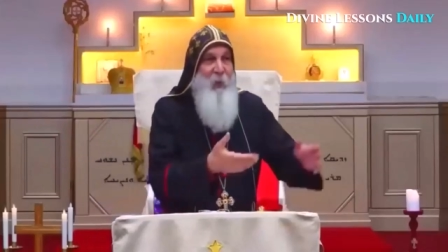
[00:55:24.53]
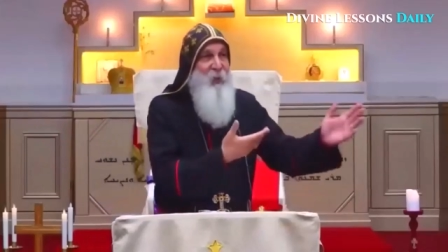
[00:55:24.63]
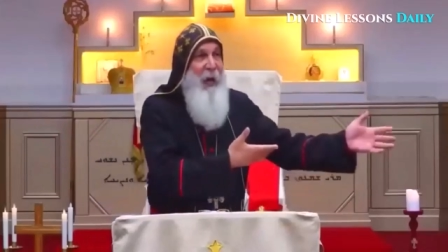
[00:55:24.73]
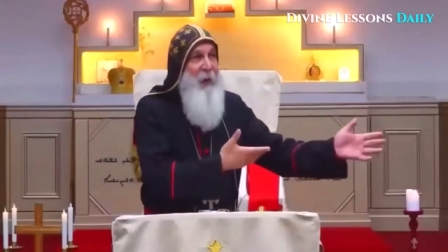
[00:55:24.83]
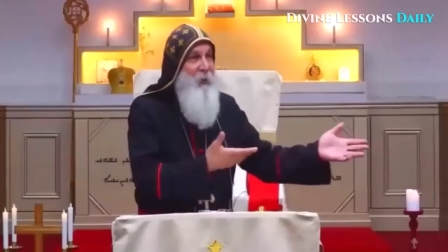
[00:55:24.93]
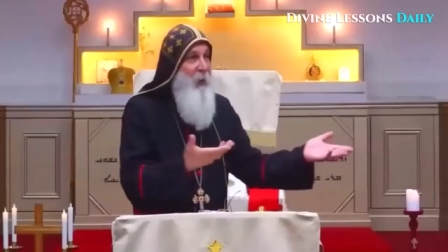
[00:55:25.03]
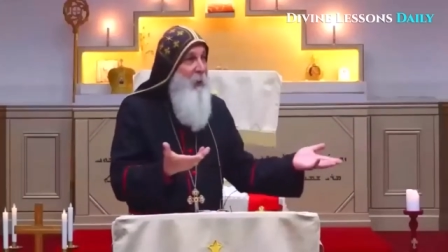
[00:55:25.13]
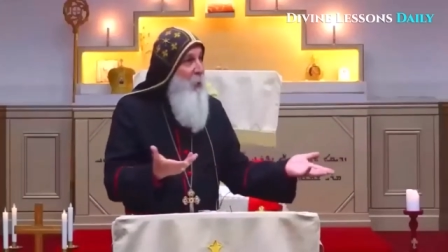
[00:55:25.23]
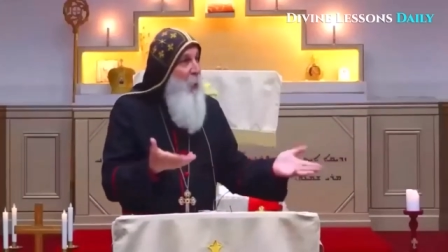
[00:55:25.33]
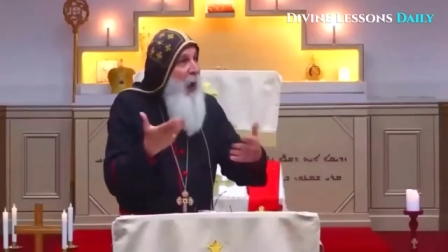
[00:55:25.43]
with Satan.
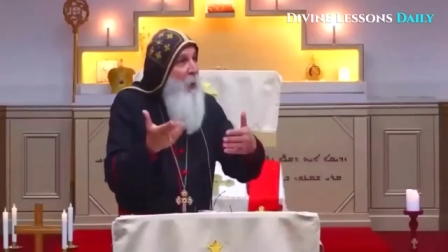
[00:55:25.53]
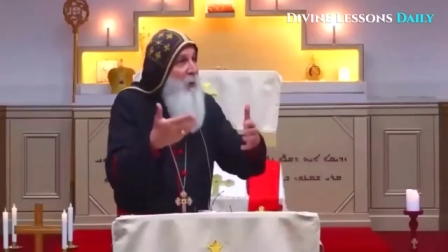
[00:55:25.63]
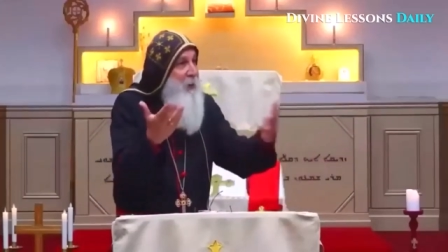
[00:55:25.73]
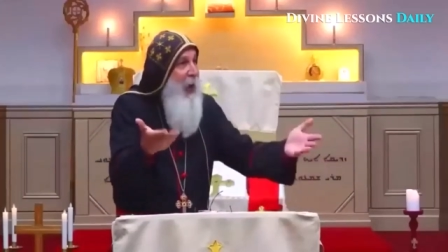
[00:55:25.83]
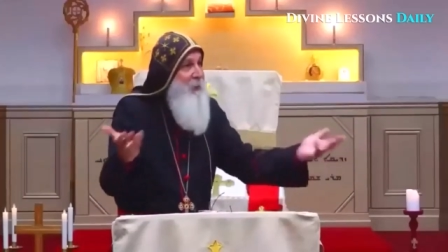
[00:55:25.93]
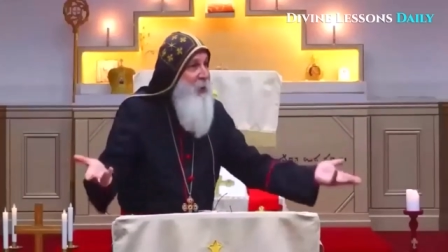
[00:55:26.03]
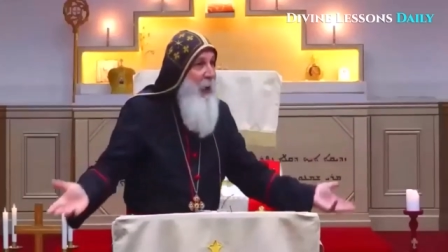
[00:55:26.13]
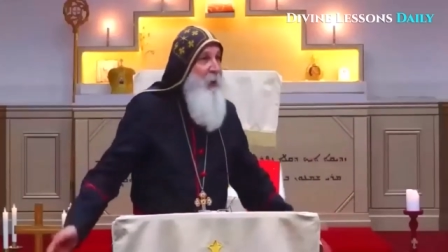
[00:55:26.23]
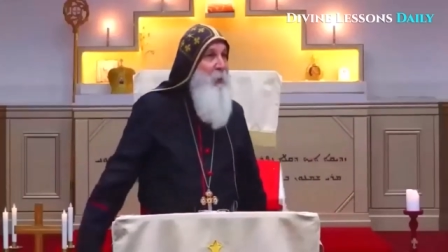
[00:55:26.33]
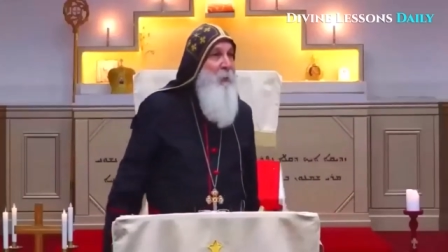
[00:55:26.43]
Why would God
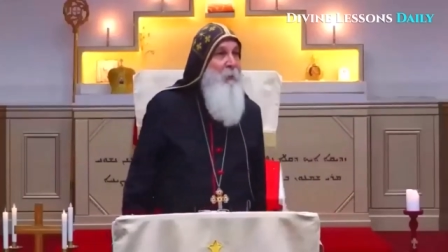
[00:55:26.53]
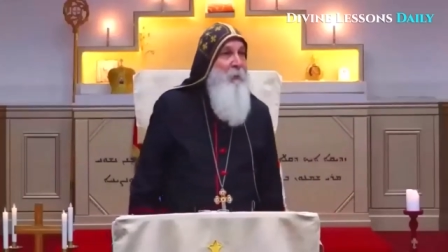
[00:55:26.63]
tell you?